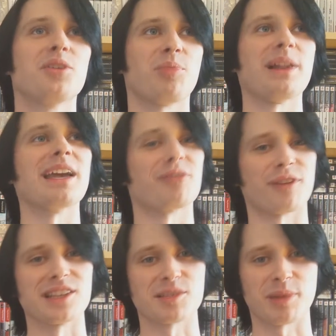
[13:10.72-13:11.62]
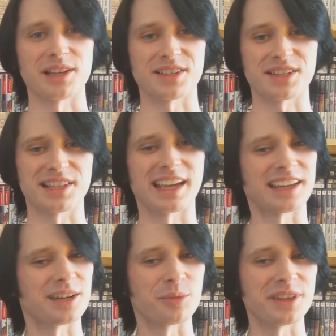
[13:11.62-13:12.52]
to play at friends' places like I
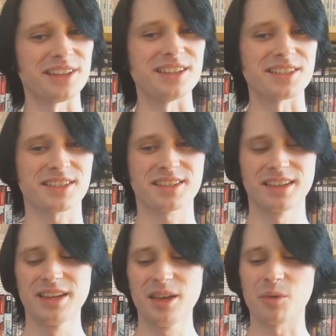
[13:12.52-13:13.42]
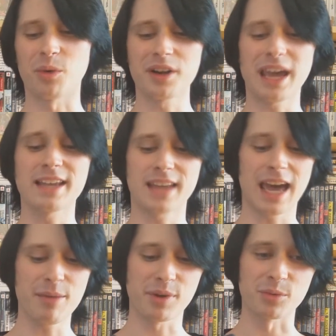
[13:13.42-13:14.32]
did with Ease. What has
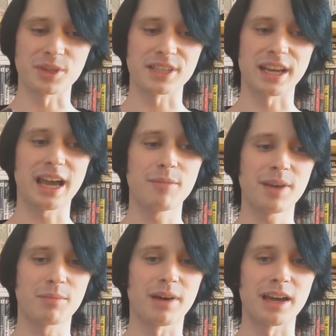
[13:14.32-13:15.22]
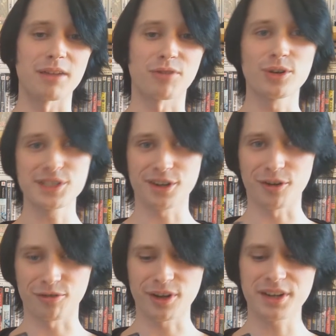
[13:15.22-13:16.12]
happened was that I met my first
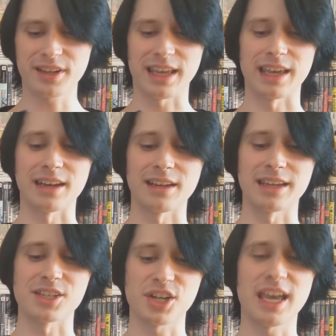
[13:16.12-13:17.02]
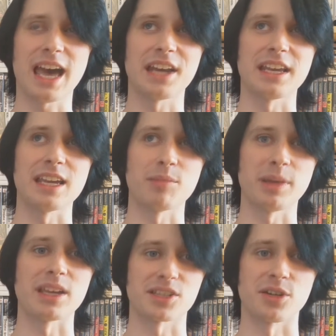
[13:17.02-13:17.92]
girlfriend, and she had a
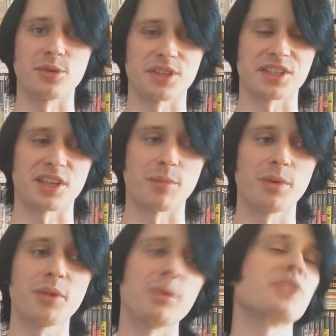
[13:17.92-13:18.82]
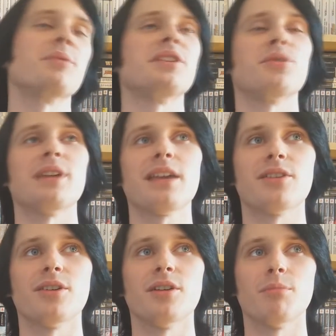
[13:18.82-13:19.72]
PS2 system, which we
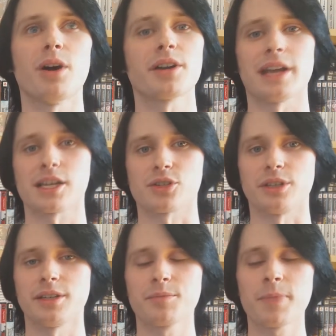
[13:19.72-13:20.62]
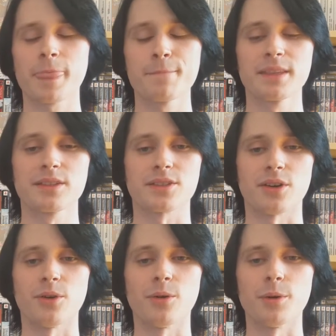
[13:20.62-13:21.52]
together modded actually.
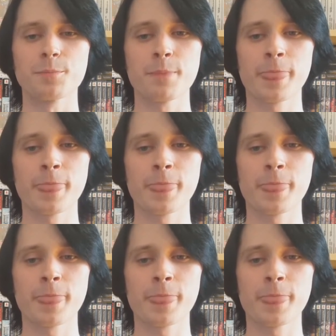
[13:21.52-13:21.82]
So